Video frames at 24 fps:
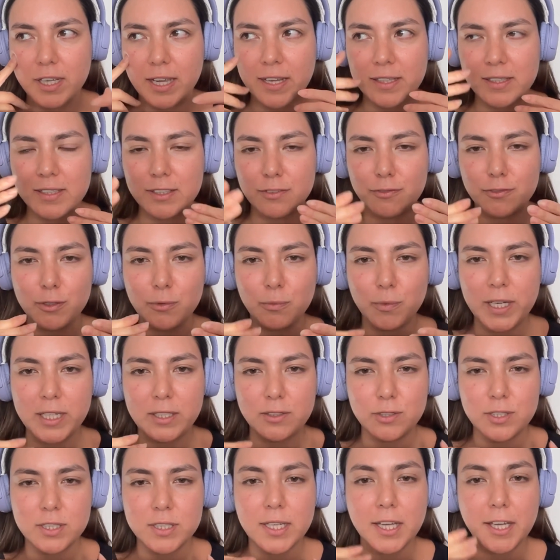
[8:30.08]
a different way
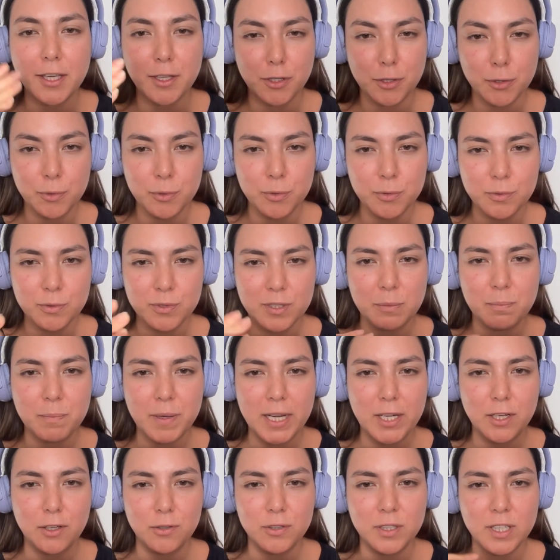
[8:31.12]
to say you,
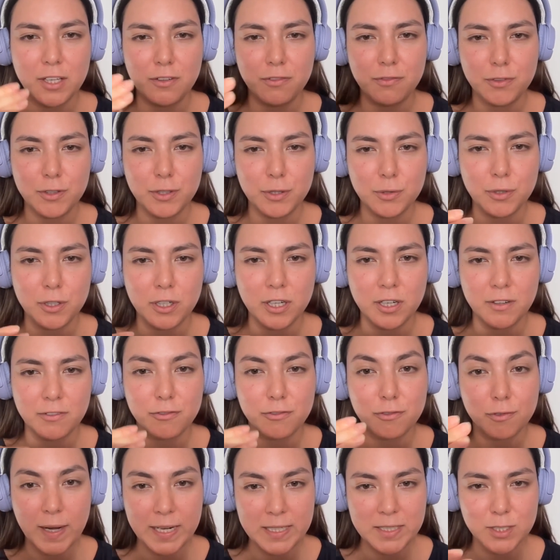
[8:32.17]
depending on if you're
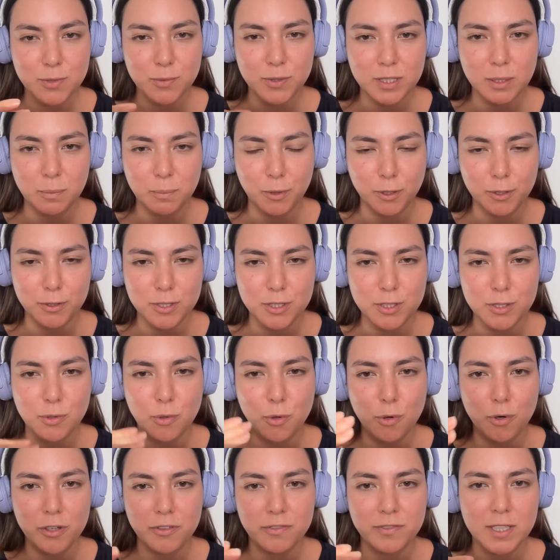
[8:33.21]
friends with the person
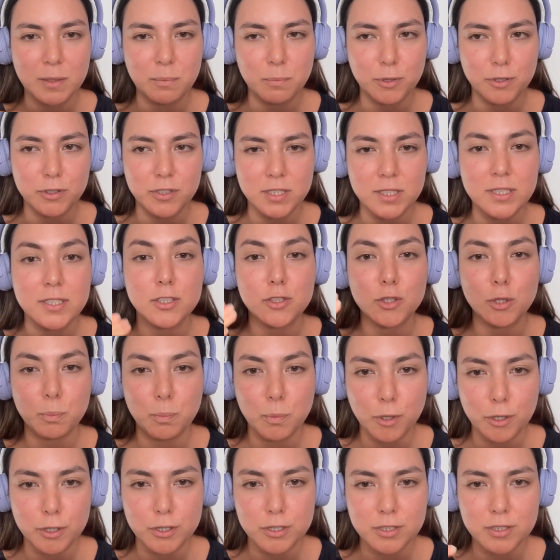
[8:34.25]
or if that person is your
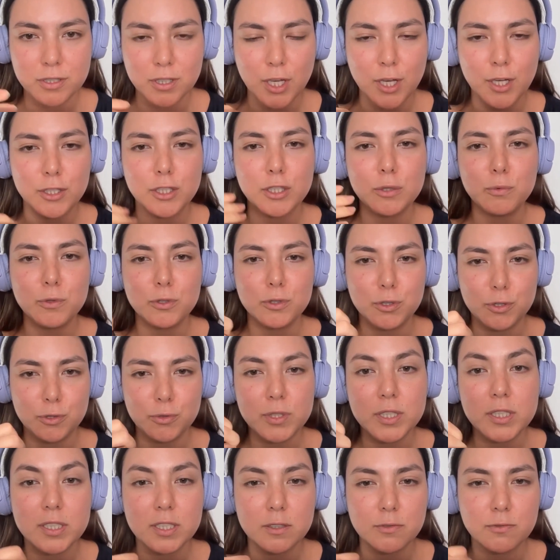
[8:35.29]
boss. You would
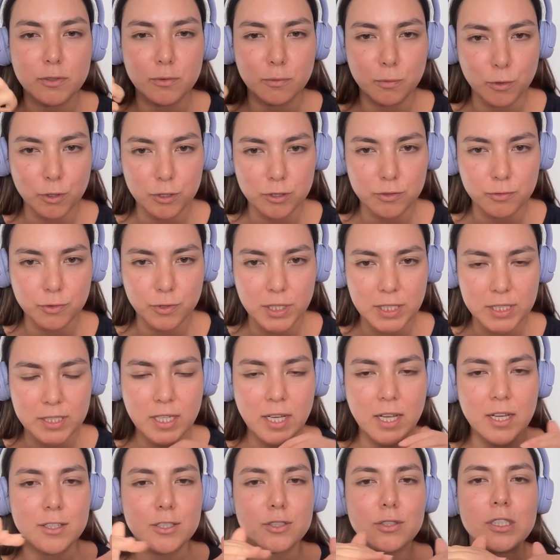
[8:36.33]
use a different word for it.
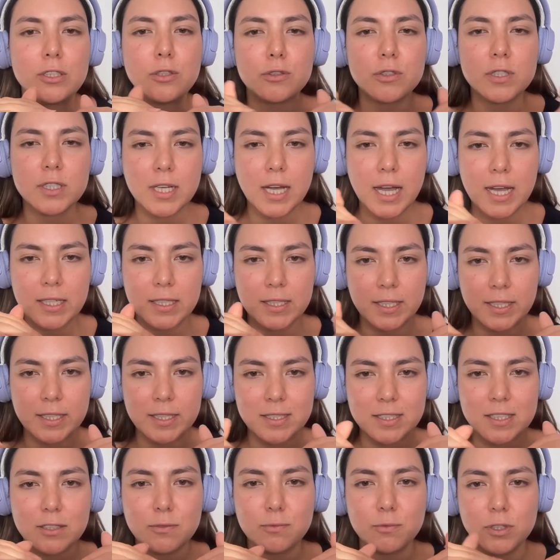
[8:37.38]
So in those
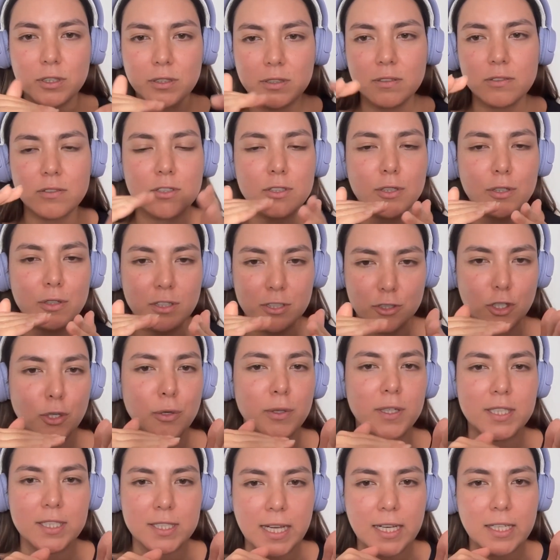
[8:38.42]
guidelines, it will show
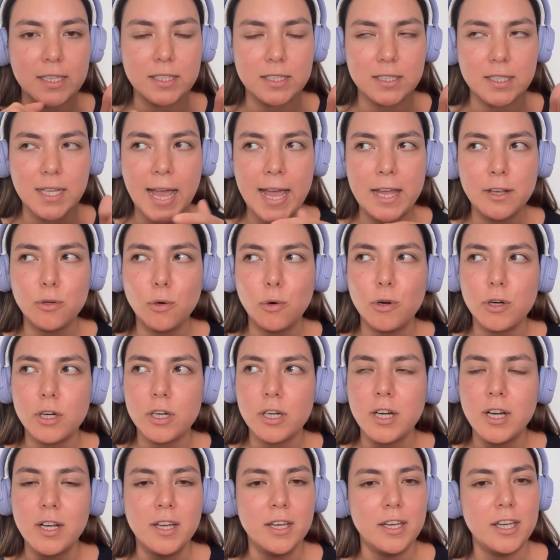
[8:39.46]
exactly that.
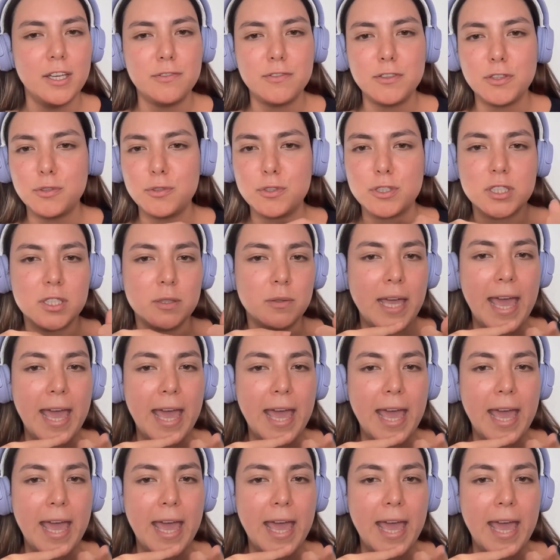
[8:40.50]
Or if you use the